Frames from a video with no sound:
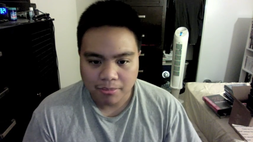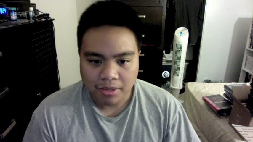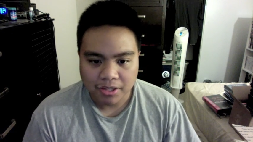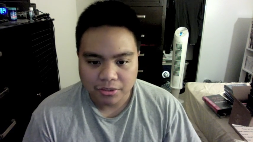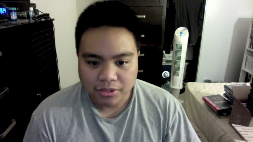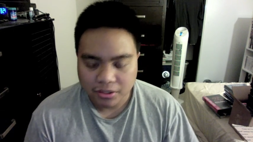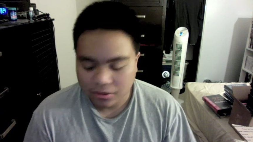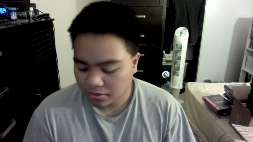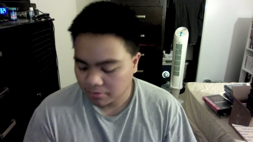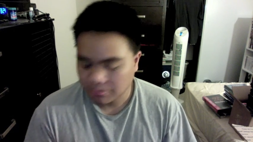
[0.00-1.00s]
bundle
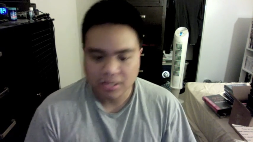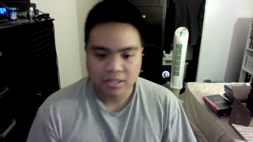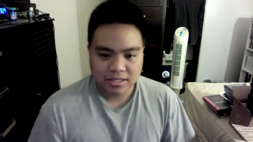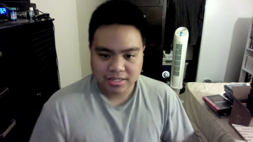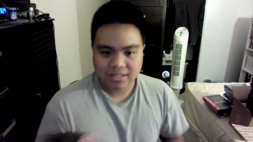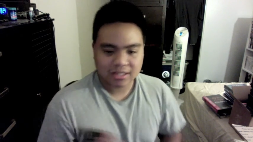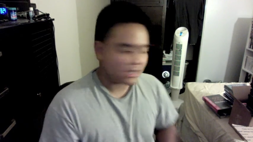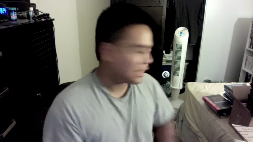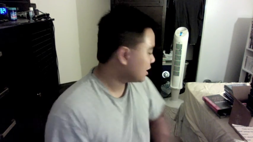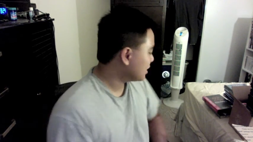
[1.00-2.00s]
deal, but
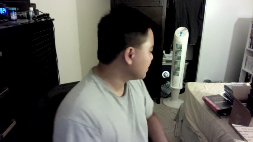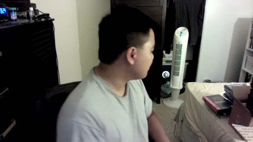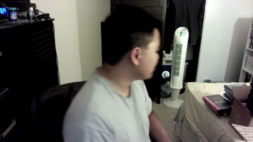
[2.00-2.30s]
for